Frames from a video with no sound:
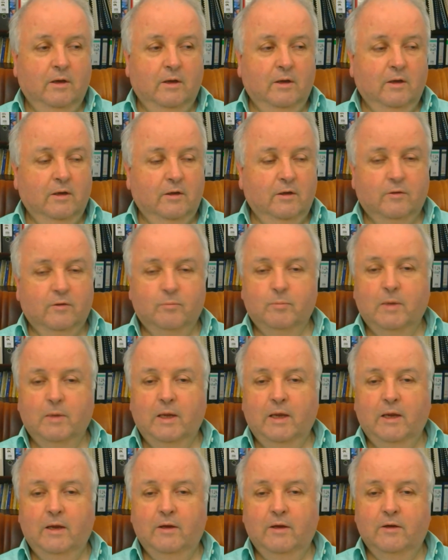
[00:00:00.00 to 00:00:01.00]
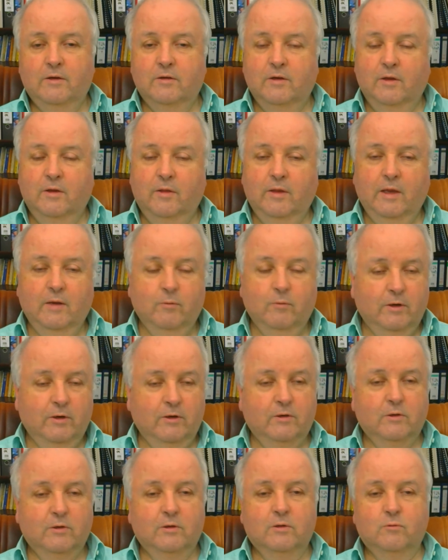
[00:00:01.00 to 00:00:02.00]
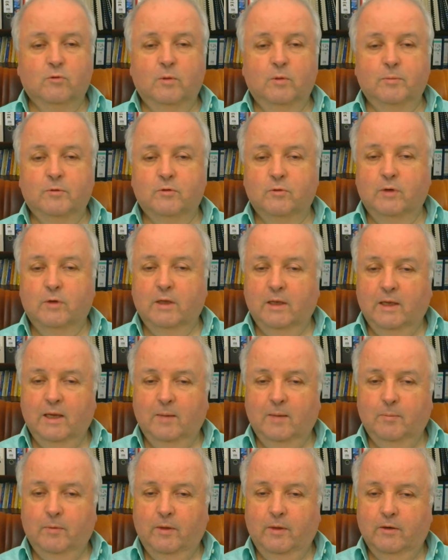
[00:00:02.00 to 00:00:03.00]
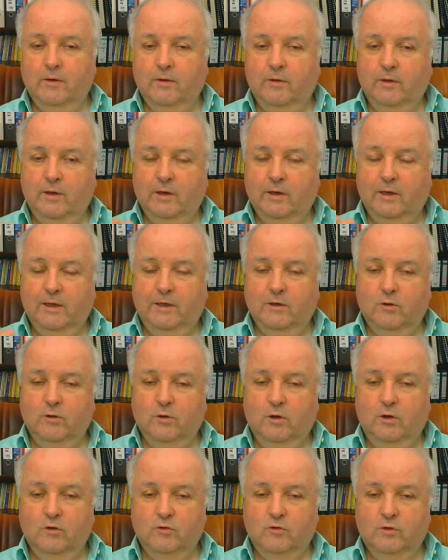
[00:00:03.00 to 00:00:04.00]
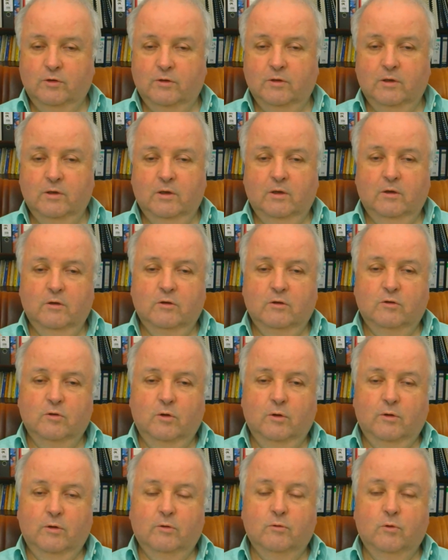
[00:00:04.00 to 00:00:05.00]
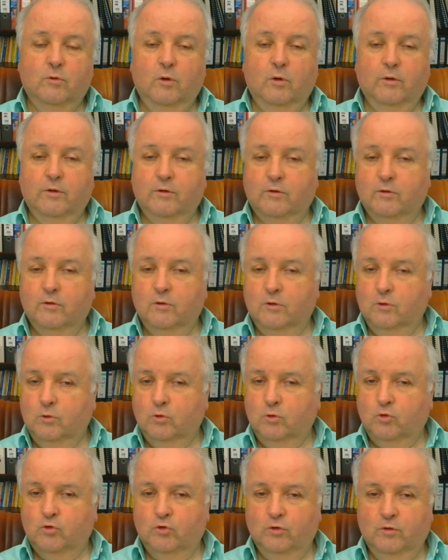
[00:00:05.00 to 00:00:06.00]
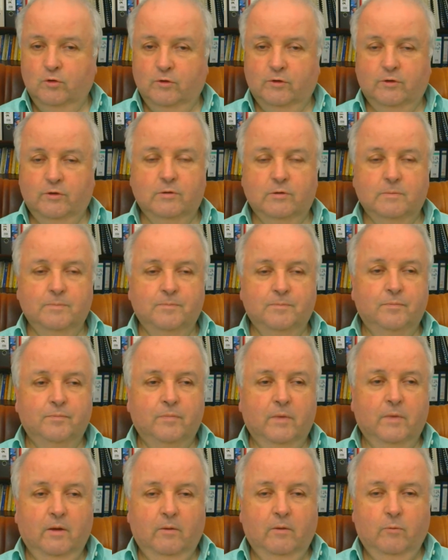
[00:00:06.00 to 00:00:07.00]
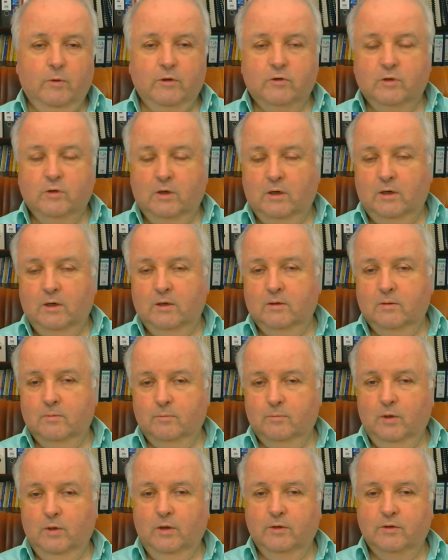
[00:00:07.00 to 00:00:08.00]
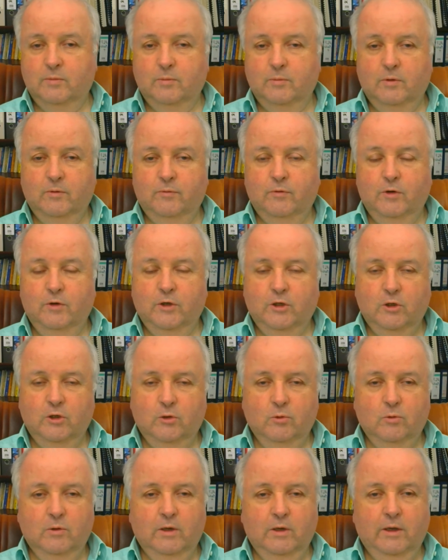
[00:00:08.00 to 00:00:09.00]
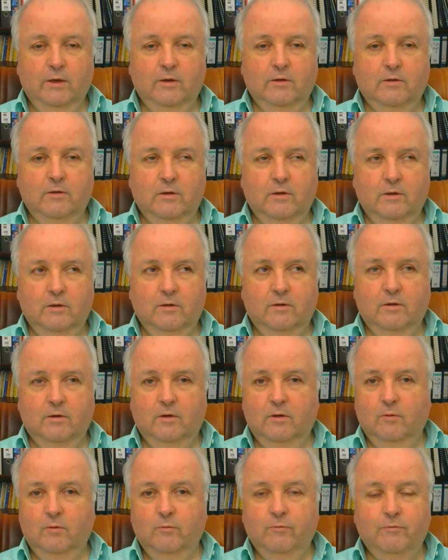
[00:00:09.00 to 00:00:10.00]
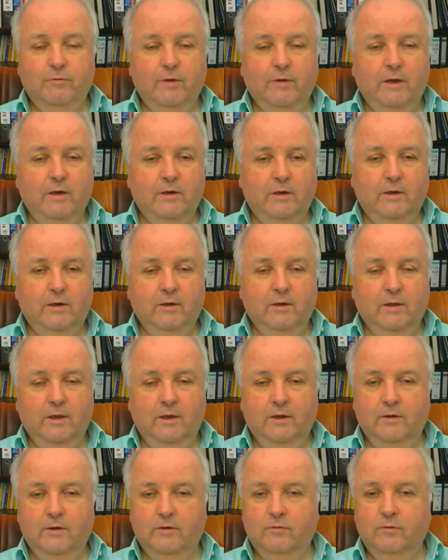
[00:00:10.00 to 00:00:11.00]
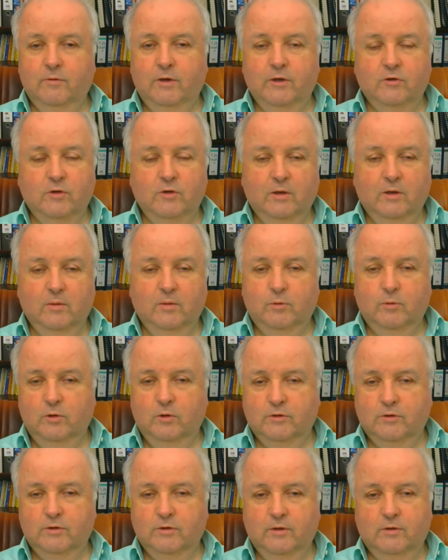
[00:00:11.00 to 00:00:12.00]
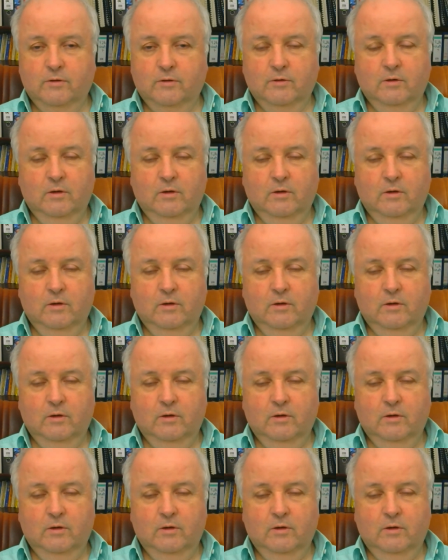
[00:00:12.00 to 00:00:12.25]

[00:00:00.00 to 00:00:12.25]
space, and then when it drops to your lap, then the unconscious sorts through all the solutions which are possible for you, and it's a very nice, very gentle process.